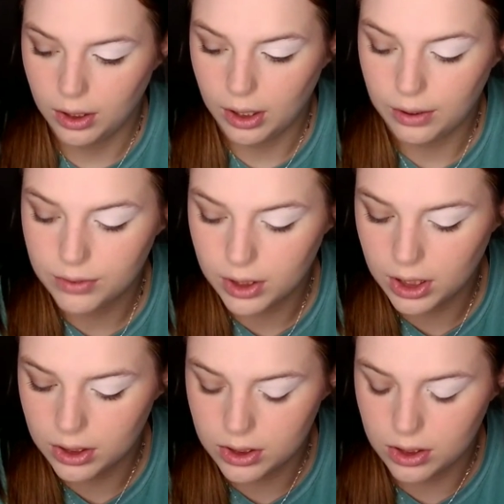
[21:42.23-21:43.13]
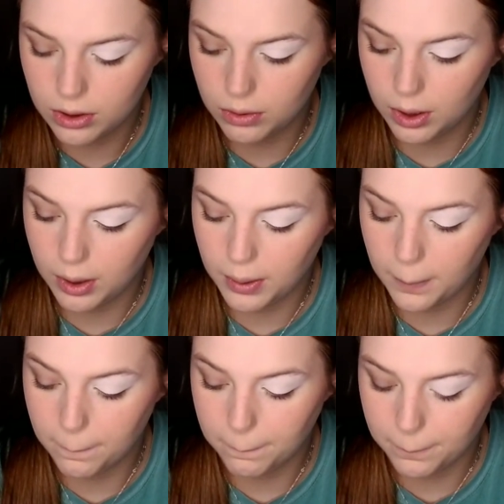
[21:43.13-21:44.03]
let's get to
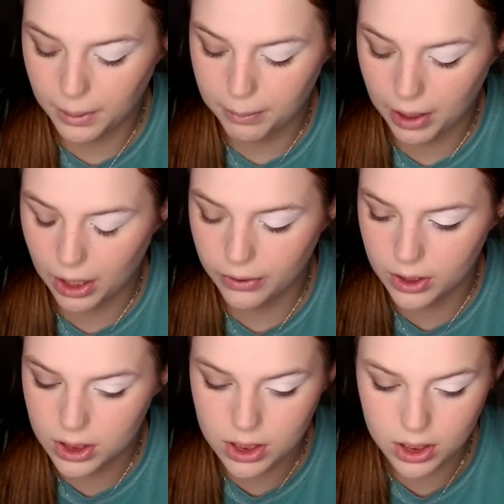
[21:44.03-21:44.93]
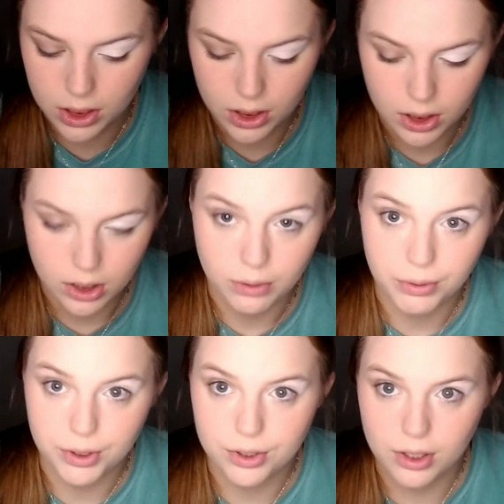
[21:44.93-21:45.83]
my palette,
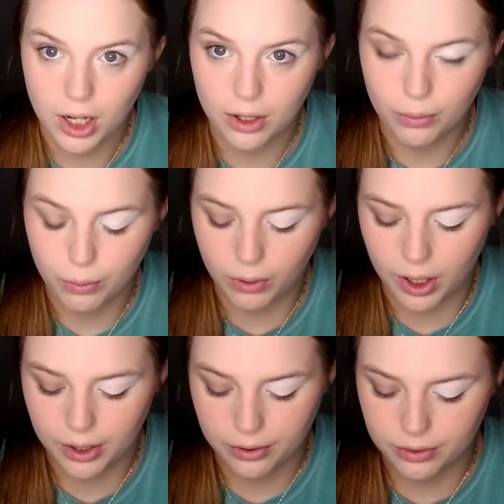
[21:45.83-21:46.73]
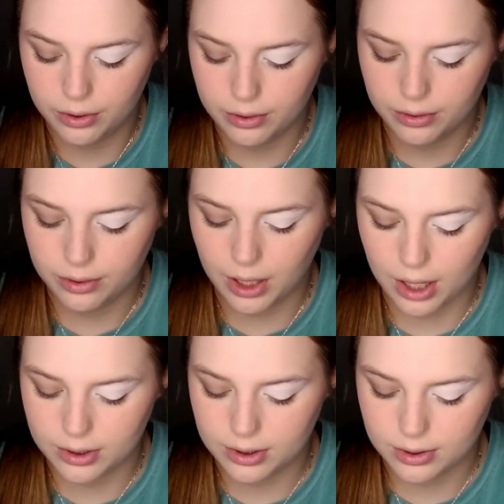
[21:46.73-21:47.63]
which take a wild
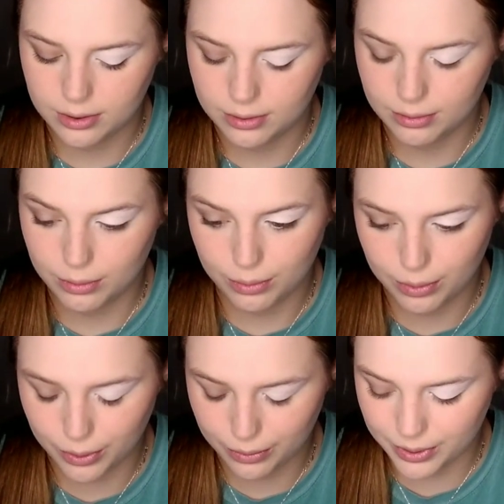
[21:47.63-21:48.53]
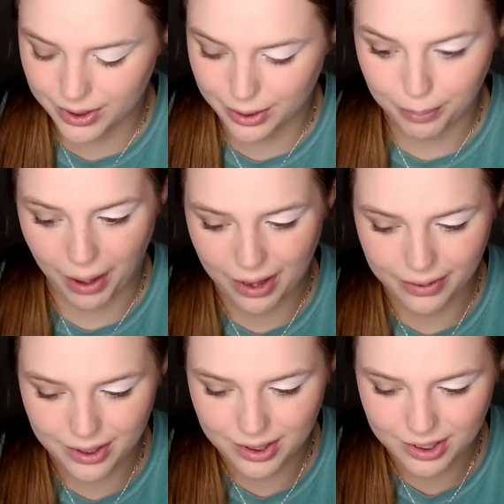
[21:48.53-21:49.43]
guess what the
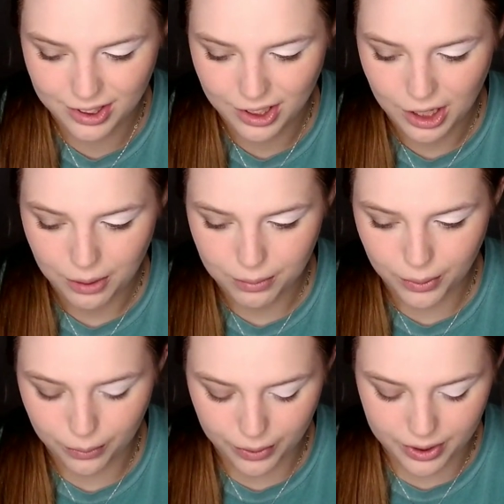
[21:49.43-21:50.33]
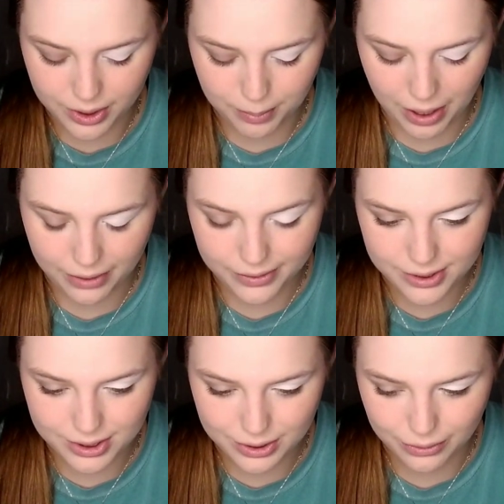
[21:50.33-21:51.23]
palette or one of the palettes
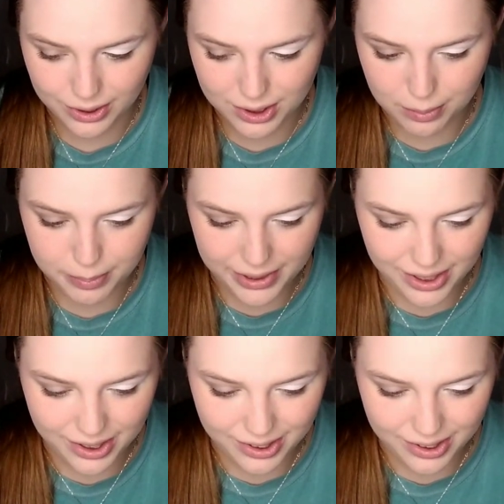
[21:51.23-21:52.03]
is going to be.